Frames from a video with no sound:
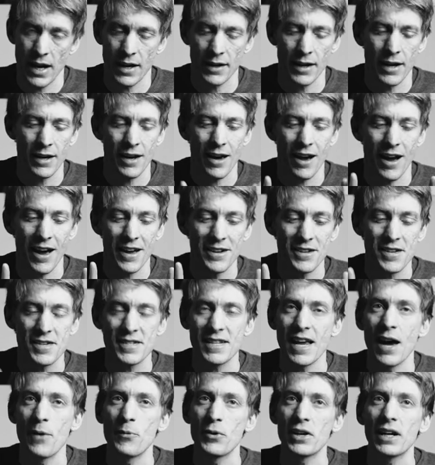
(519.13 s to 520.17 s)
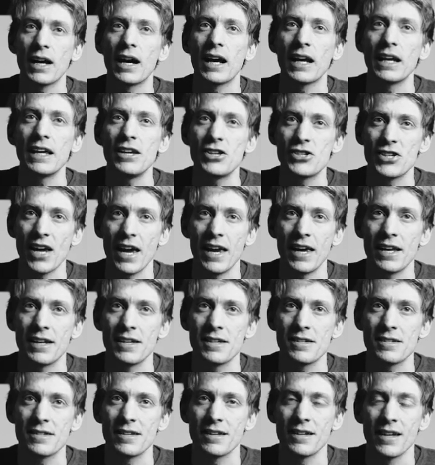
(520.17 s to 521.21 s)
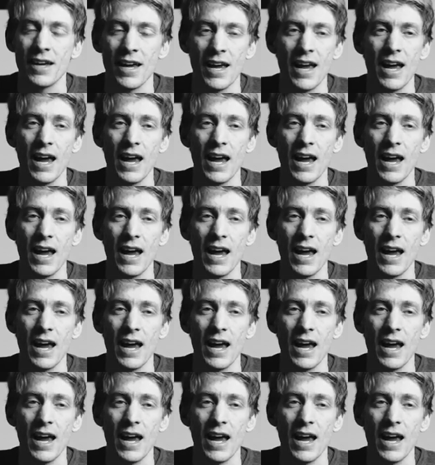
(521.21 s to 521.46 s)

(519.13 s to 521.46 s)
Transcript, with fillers: And I, I understand what a cliche it is that